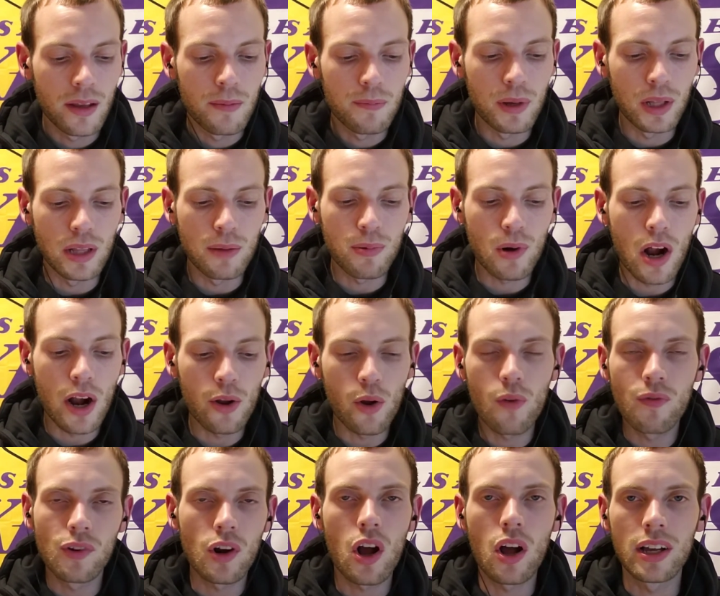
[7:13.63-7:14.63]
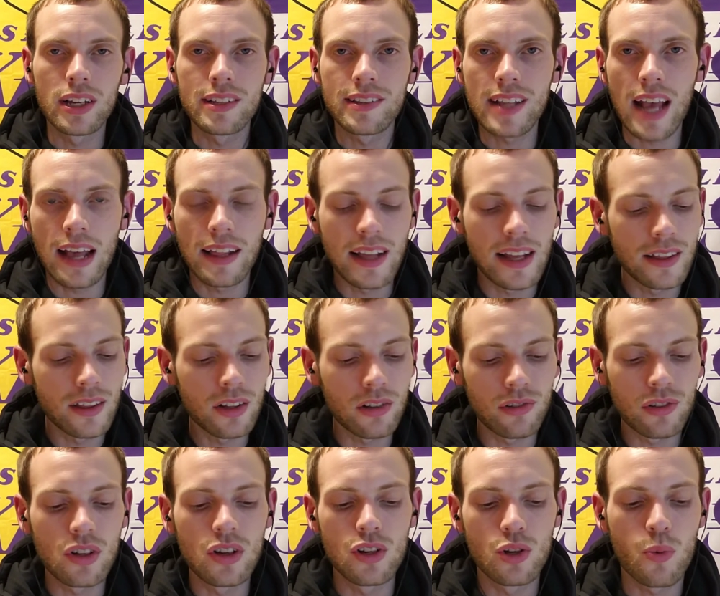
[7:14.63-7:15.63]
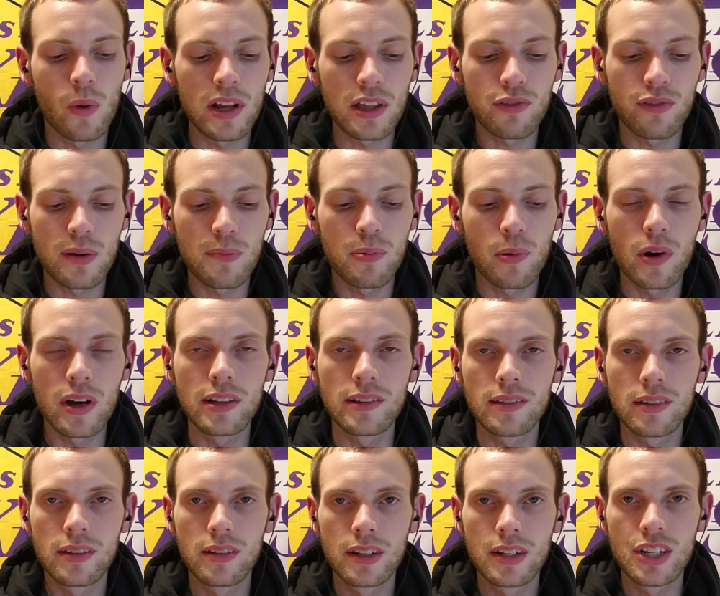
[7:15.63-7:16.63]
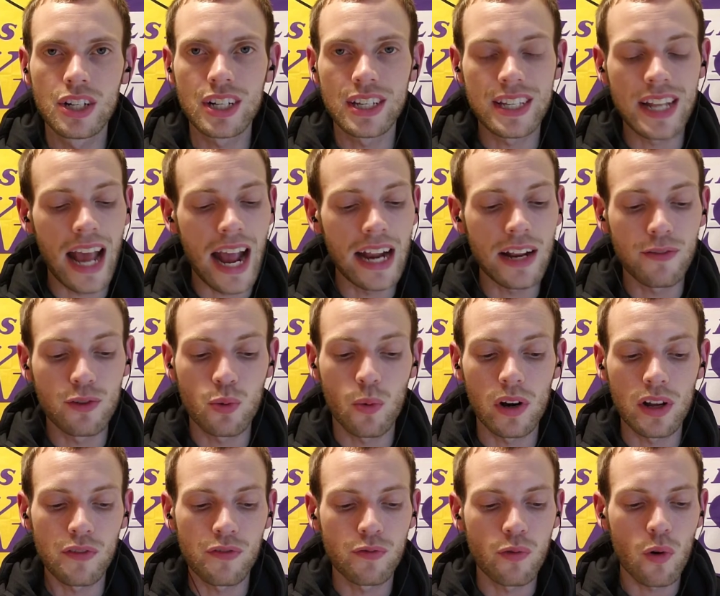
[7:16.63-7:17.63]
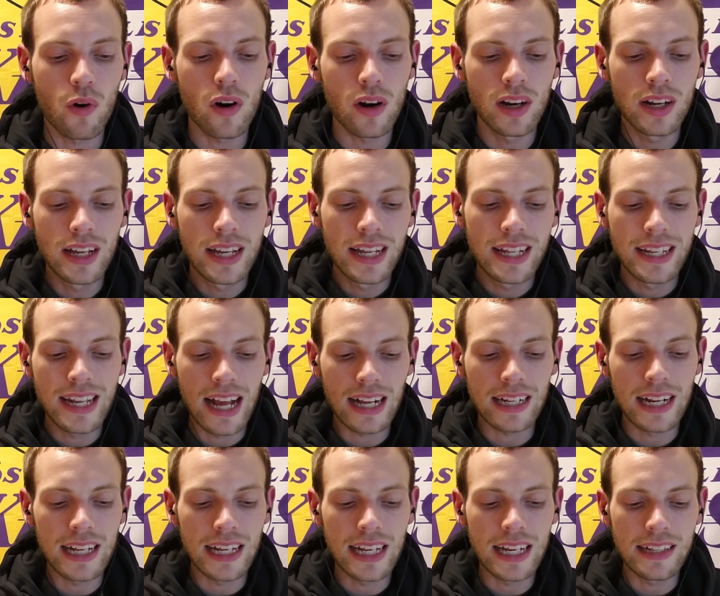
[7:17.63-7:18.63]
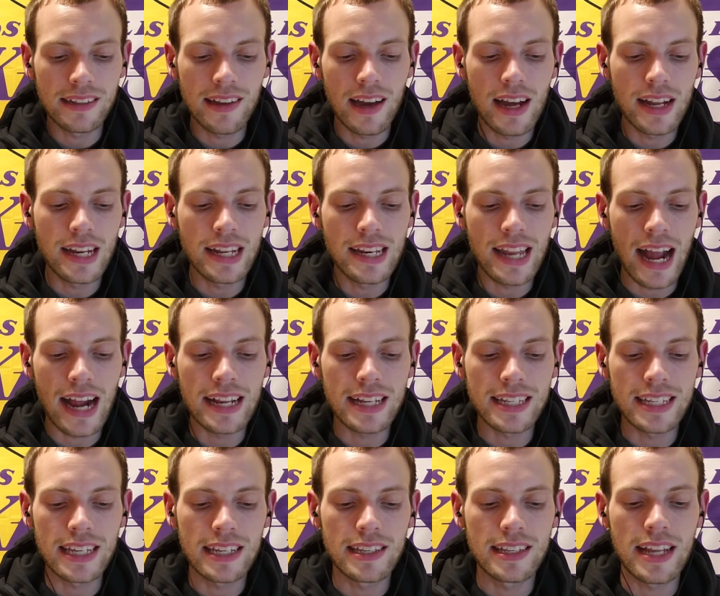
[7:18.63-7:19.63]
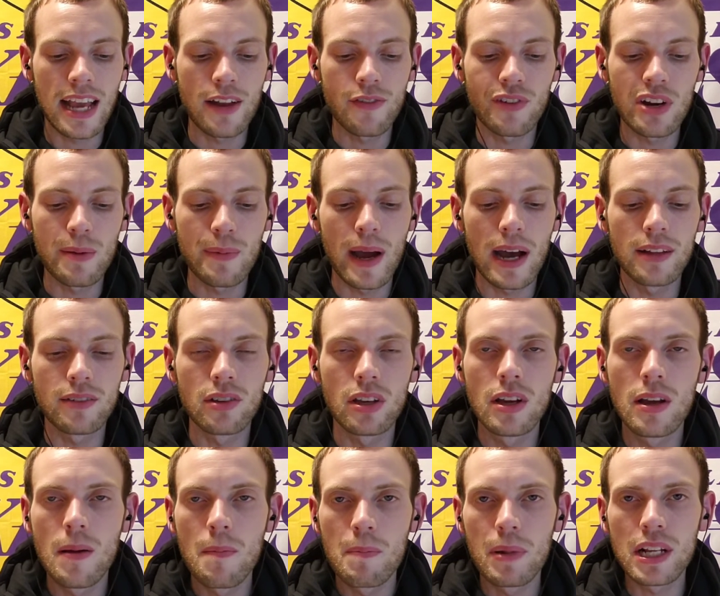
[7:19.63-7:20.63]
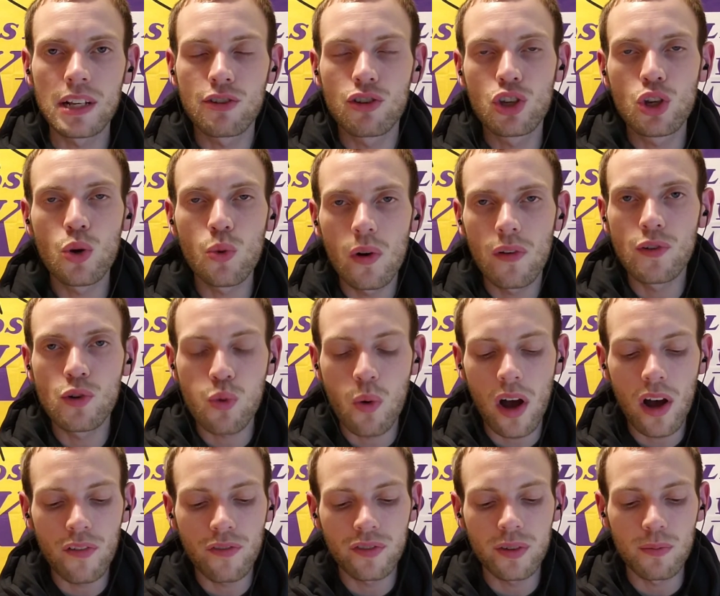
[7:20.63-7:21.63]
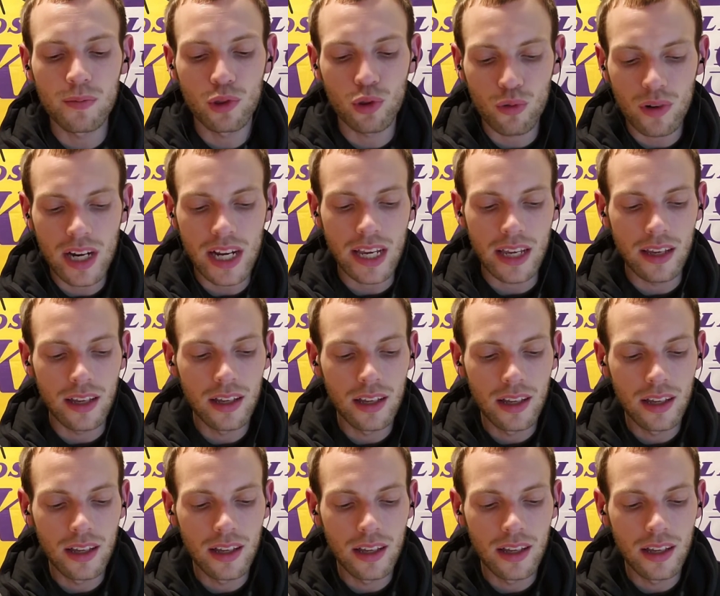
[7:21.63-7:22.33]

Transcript: But LeBron overall, his stat line looks good, 23 points, just 9 of 24, not going to get it done, 9 assists, 10 rebounds, but he's 2 of 12 from 3.